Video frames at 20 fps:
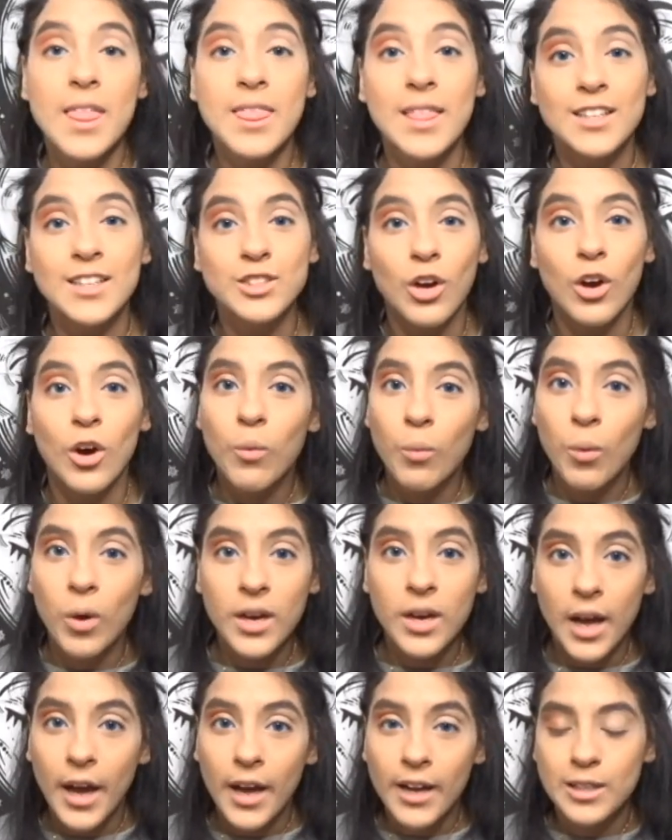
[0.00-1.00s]
that's all one
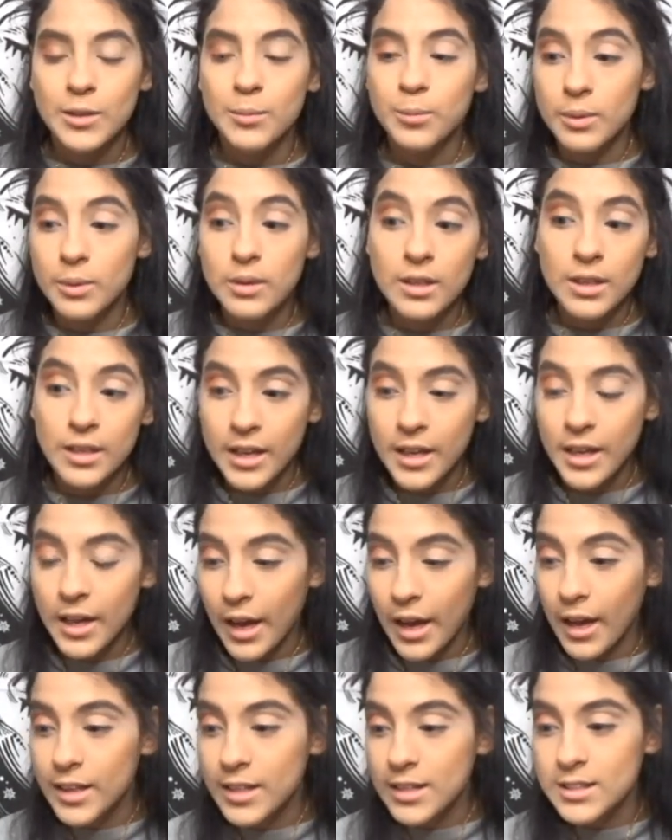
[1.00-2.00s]
eye complete.
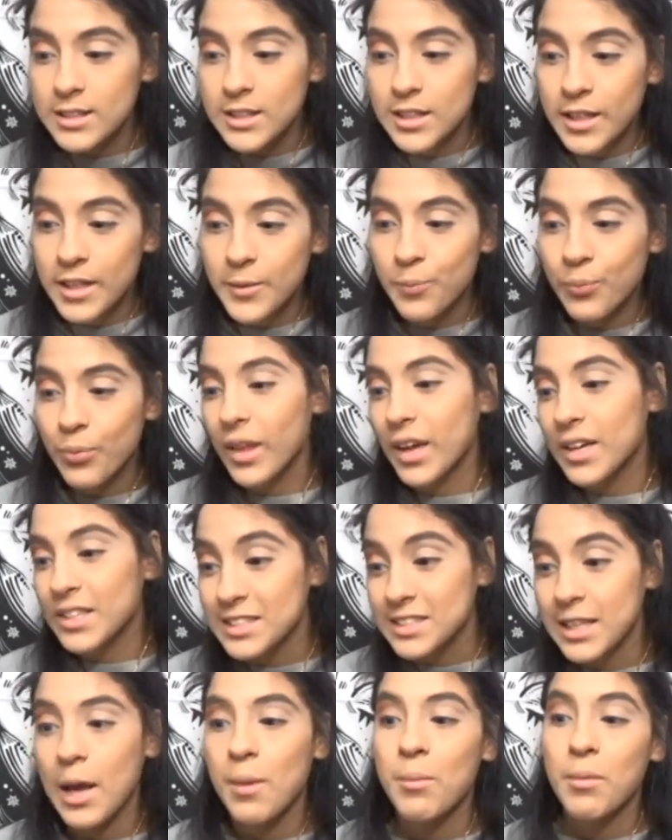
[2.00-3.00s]
Honestly, it's
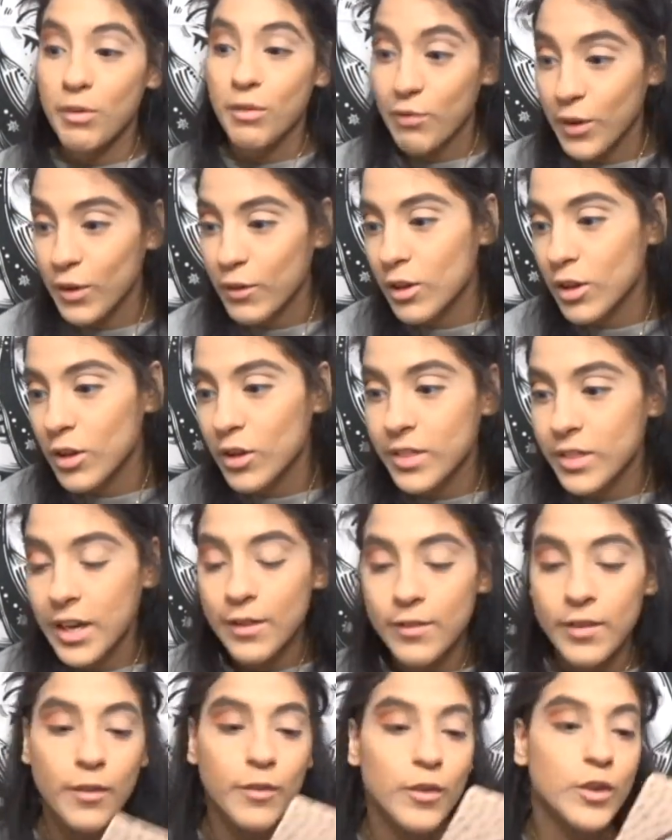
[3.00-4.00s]
not my favorite look that I've
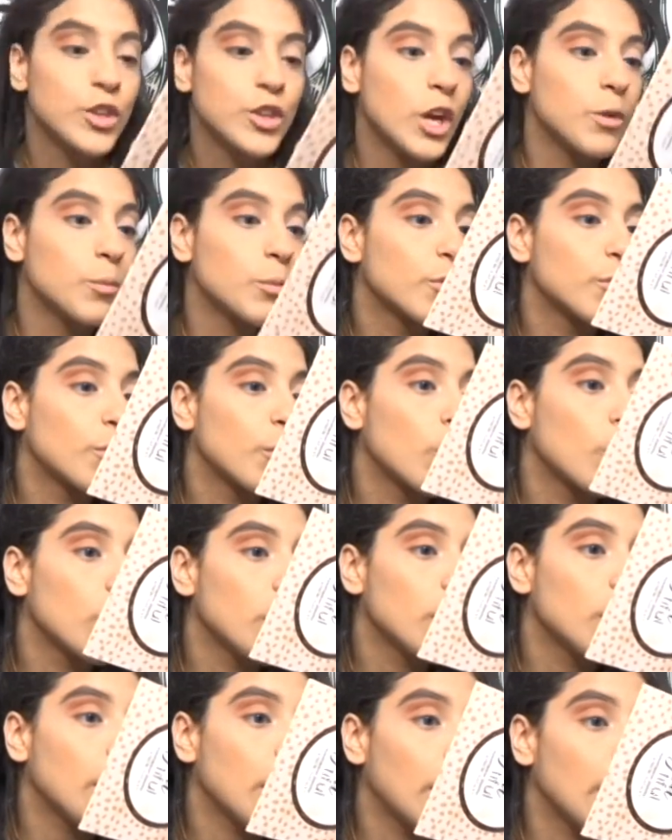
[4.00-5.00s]
ever done
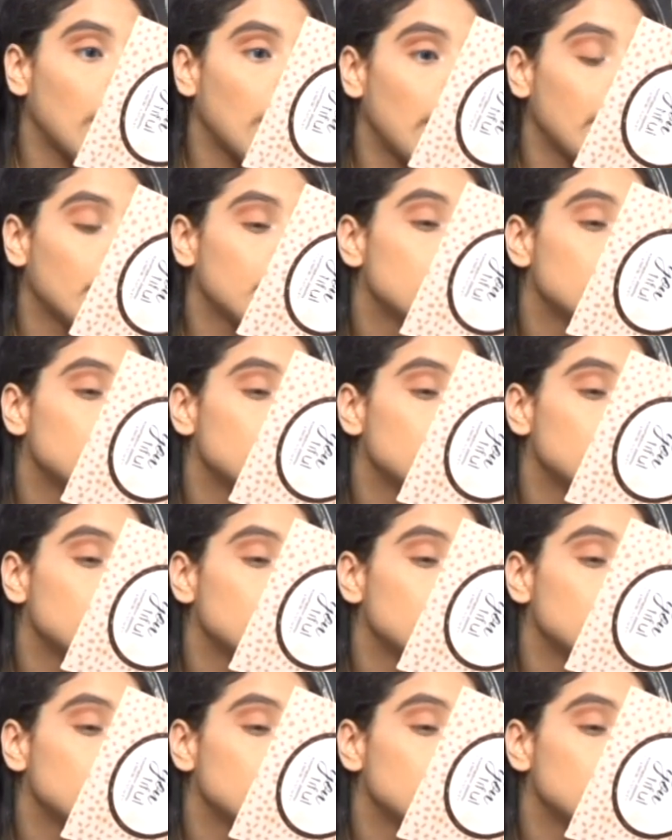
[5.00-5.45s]
before. I'm